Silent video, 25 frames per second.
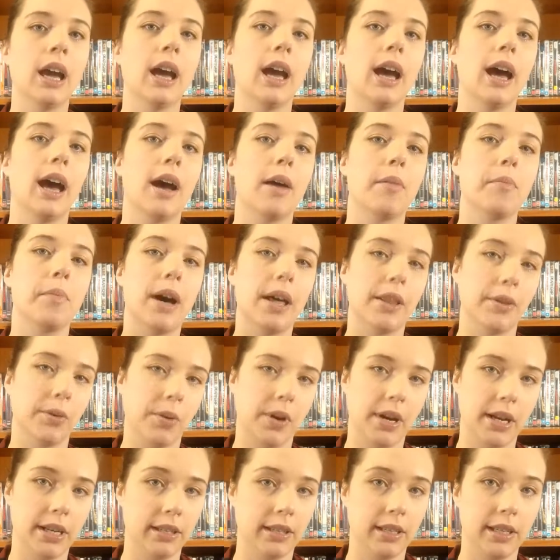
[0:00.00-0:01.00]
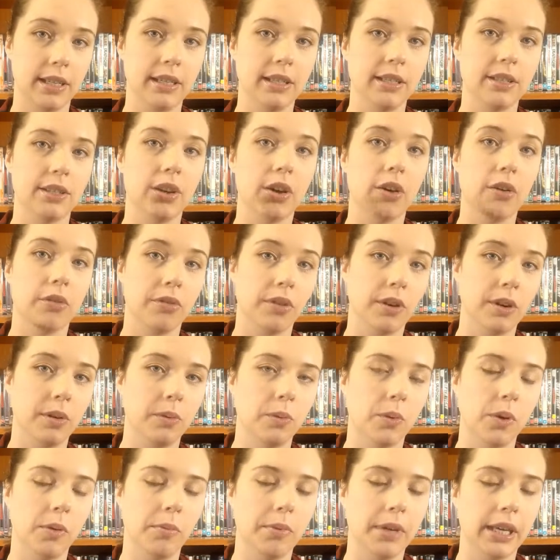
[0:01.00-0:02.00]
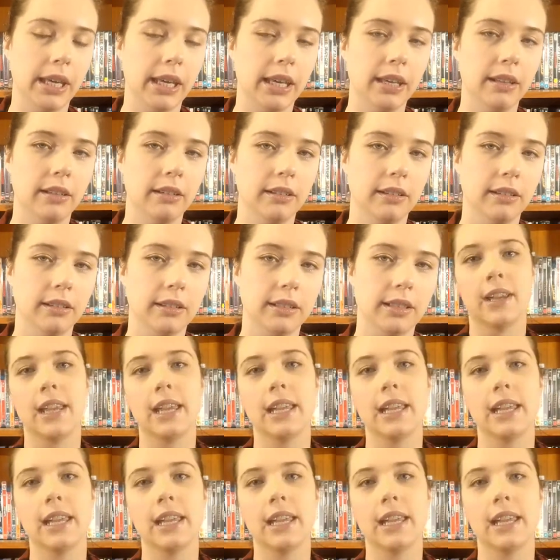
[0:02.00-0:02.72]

otherwise his girlfriend will be killed.